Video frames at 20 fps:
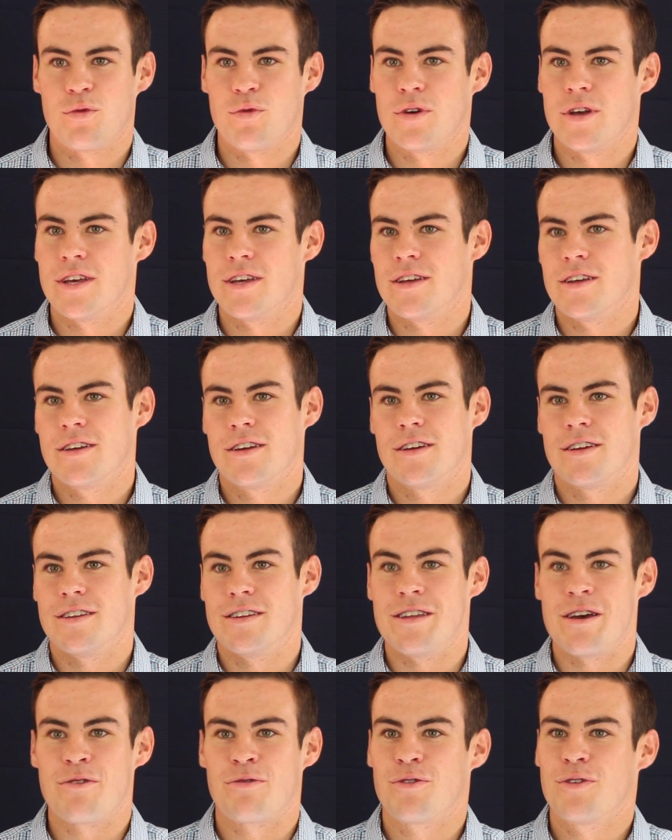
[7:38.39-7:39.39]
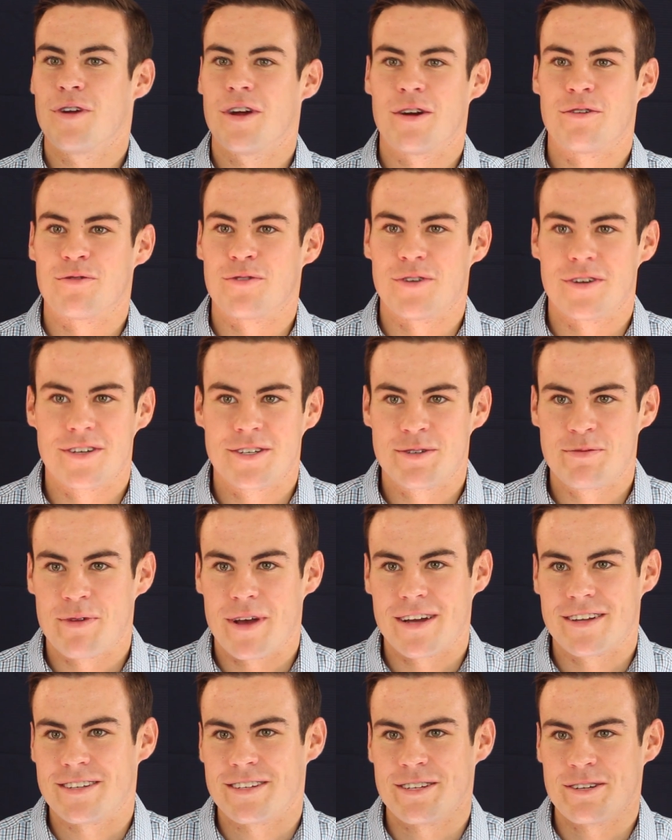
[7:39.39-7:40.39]
we never ever
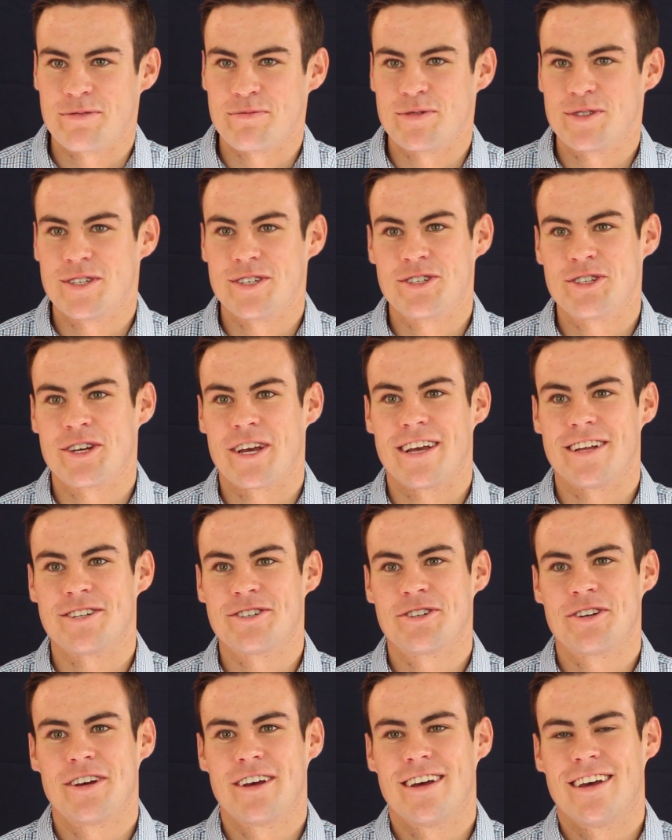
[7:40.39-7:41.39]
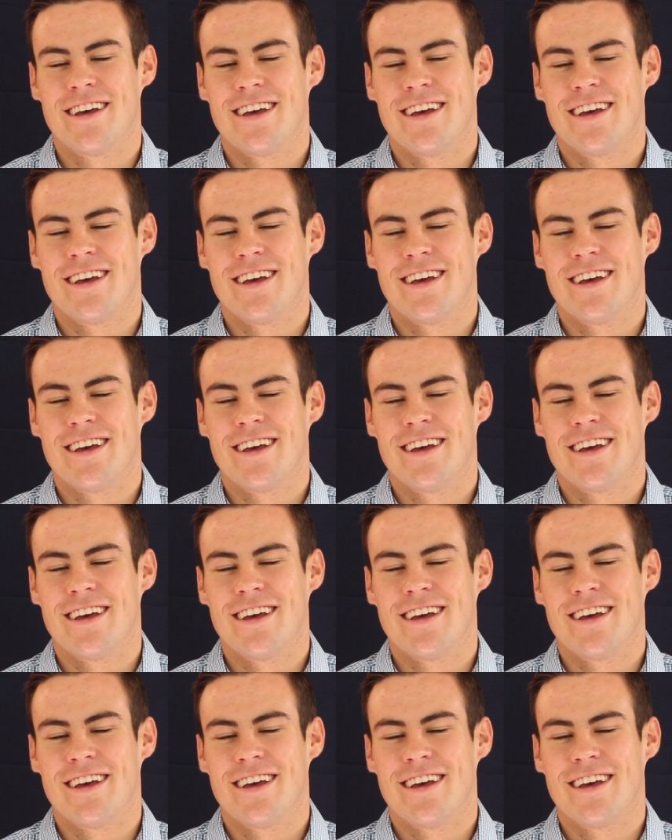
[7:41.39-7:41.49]
expected him to change.